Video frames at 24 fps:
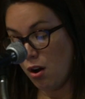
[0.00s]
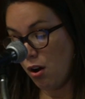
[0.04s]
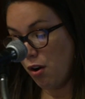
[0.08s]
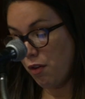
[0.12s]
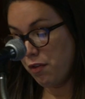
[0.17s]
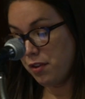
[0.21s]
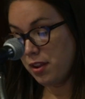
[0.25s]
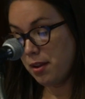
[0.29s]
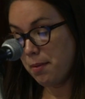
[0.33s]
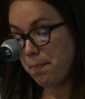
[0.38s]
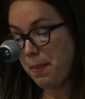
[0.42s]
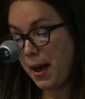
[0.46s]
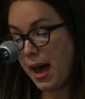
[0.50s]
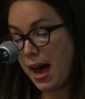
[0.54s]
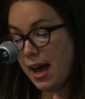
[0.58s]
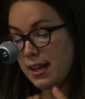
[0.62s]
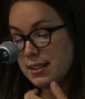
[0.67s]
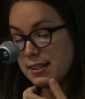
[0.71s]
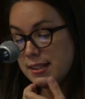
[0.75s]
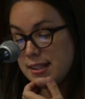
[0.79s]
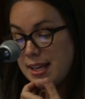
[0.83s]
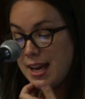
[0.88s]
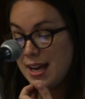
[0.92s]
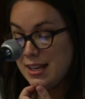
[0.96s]
Over the
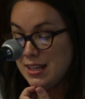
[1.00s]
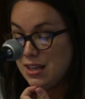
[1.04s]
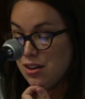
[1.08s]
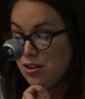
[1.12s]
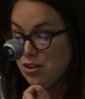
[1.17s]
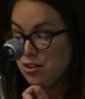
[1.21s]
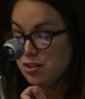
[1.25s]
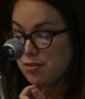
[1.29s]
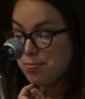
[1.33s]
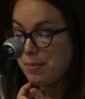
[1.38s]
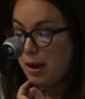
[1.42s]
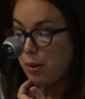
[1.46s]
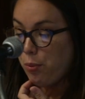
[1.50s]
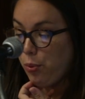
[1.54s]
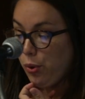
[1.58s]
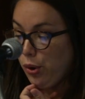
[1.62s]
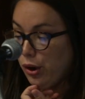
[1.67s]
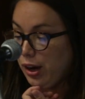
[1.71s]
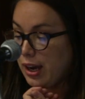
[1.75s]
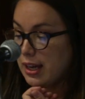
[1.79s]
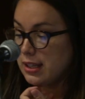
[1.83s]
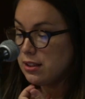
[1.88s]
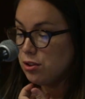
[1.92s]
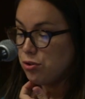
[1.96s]
past 10 years, my
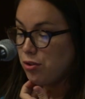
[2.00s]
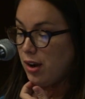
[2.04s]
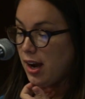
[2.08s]
work has